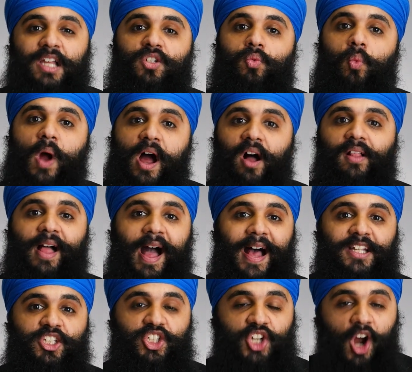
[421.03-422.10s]
as well
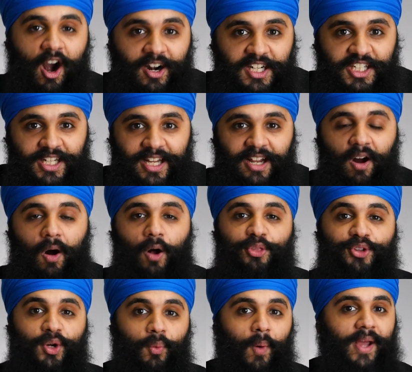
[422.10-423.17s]
as charging all
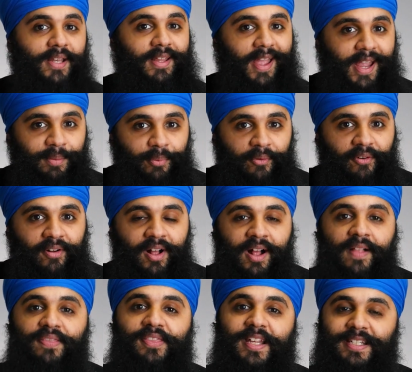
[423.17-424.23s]
through one cable,
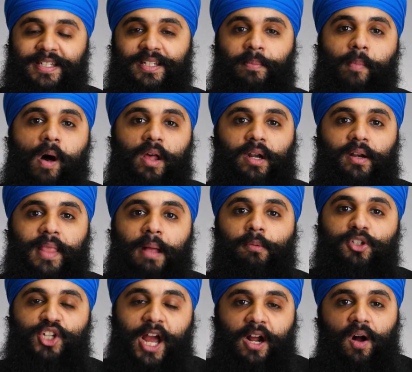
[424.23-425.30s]
this is a monitor that will
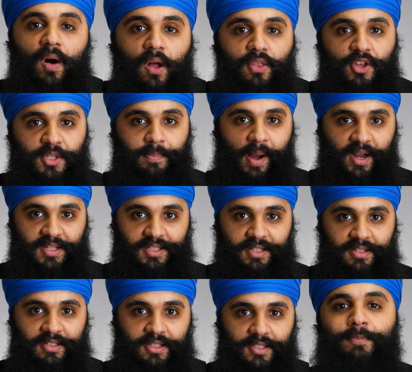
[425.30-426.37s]
check all those
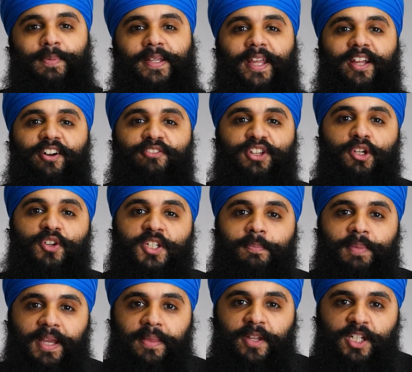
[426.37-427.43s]
boxes. Now, speaking of U S
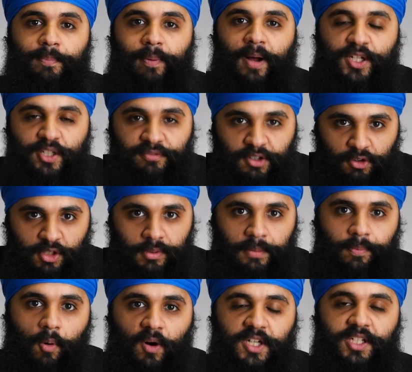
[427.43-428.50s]
B, there's a bunch of U S B
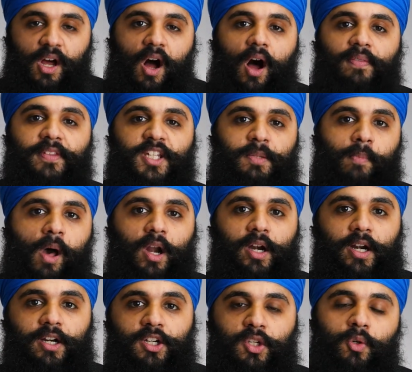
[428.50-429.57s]
ports on this
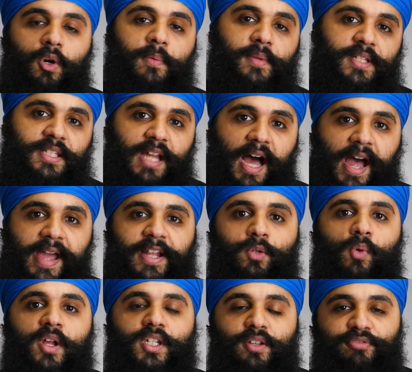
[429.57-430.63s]
monitor, two on the side, as
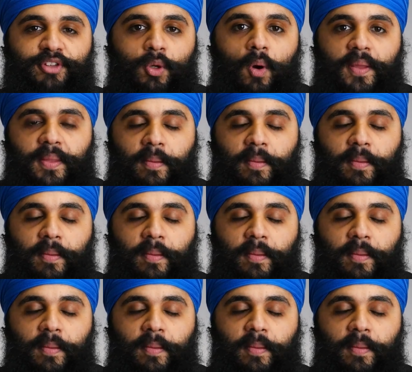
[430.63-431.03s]
well as a few on